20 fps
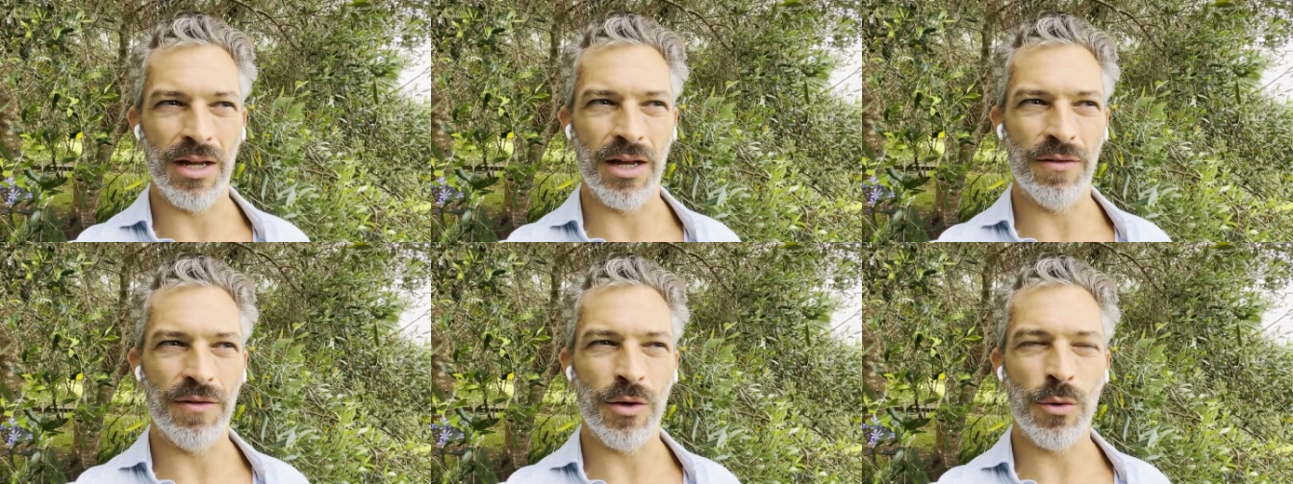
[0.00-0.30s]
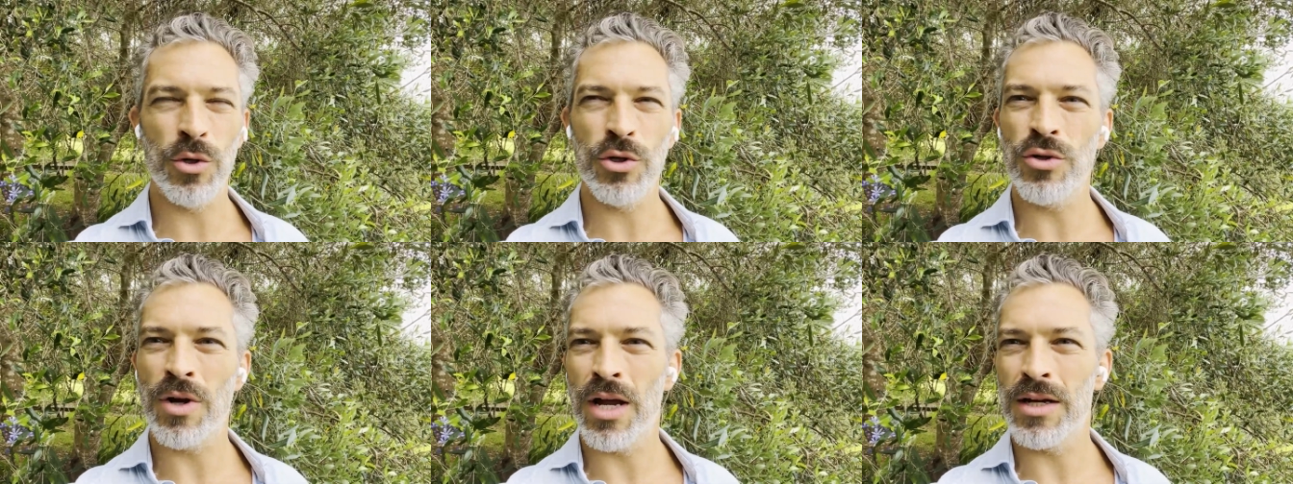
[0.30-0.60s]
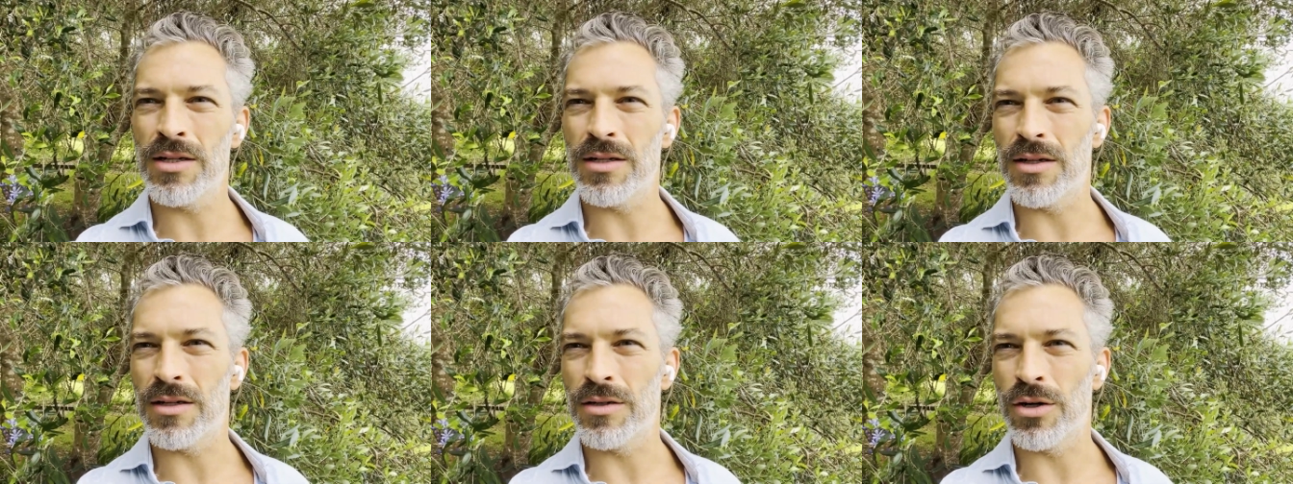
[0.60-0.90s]
if you were trying
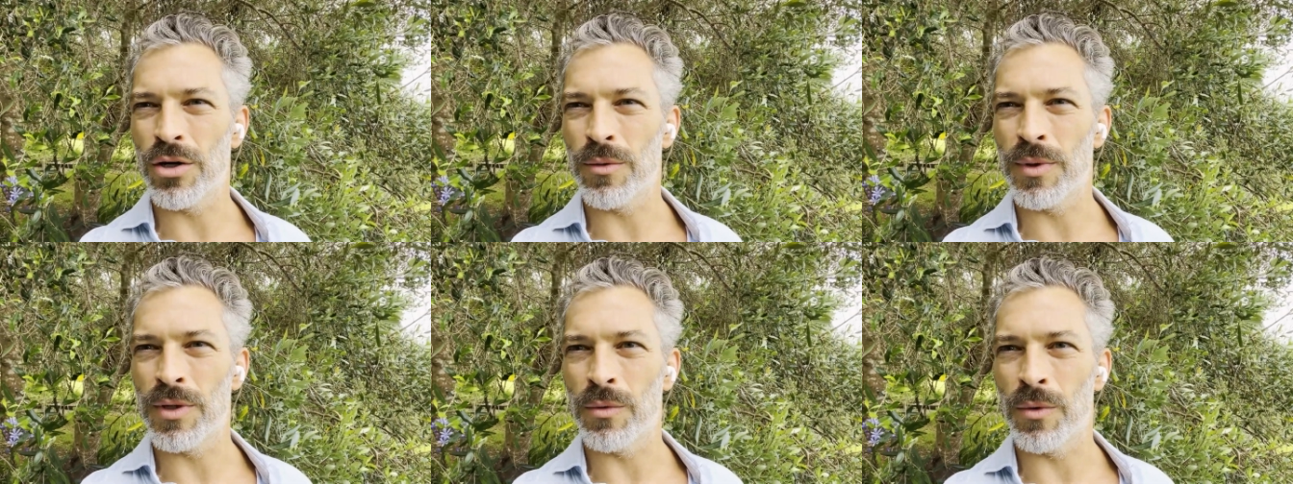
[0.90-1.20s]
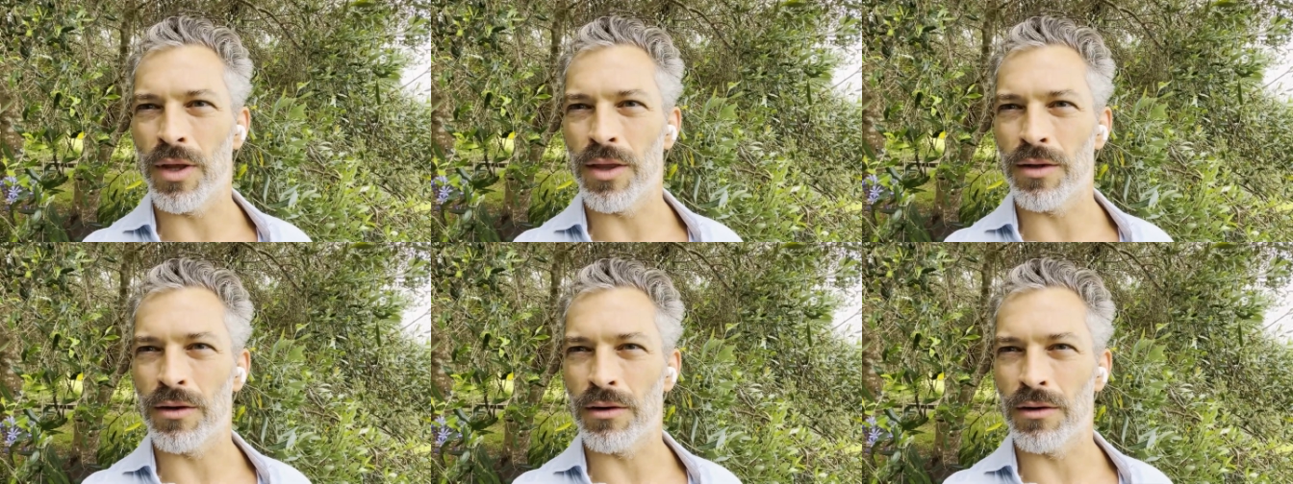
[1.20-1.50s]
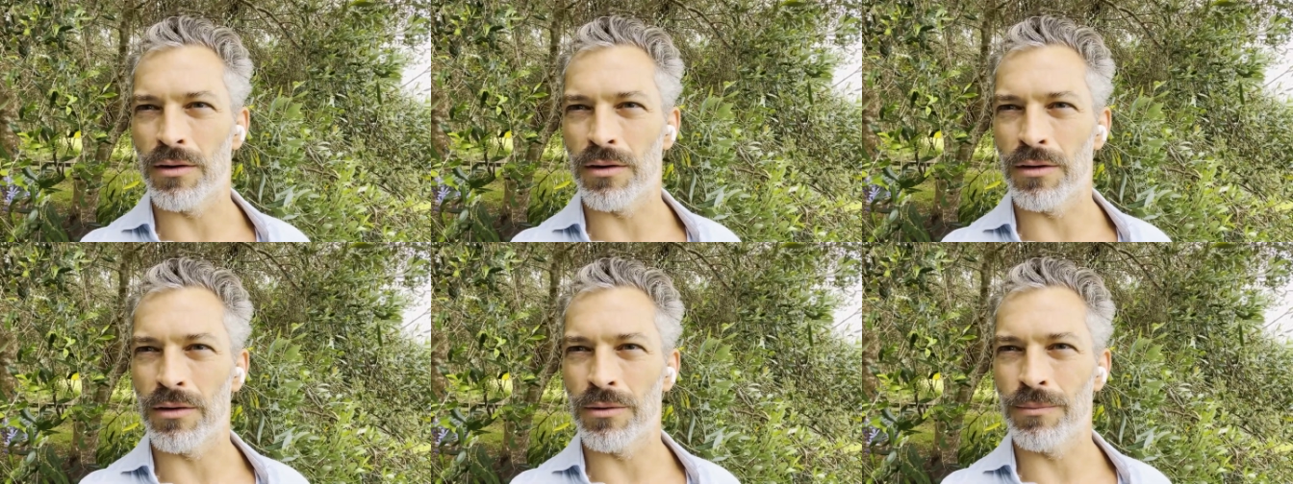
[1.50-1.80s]
to determine
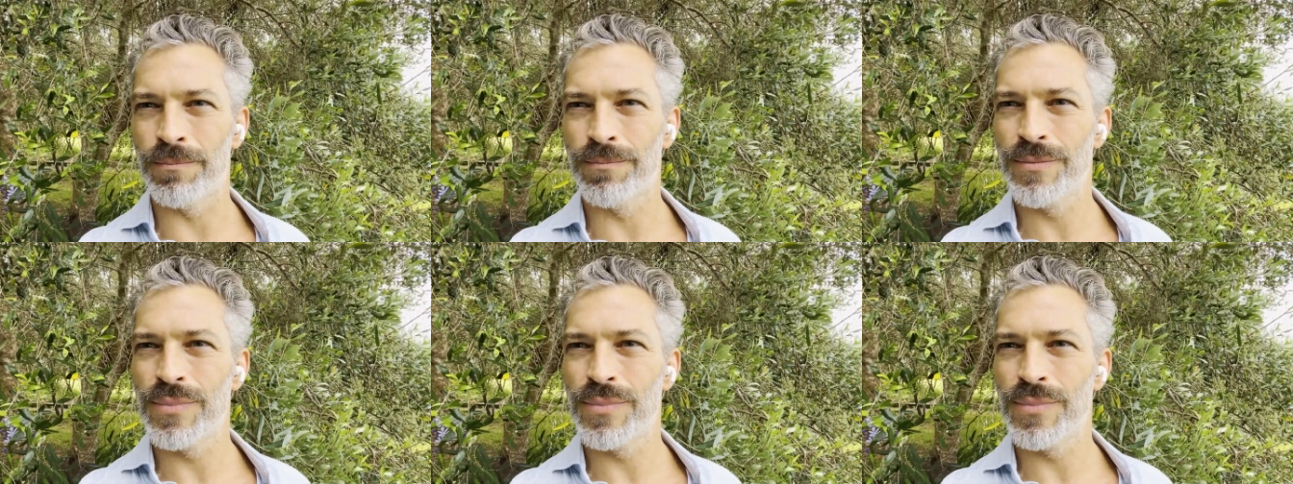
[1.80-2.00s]
whether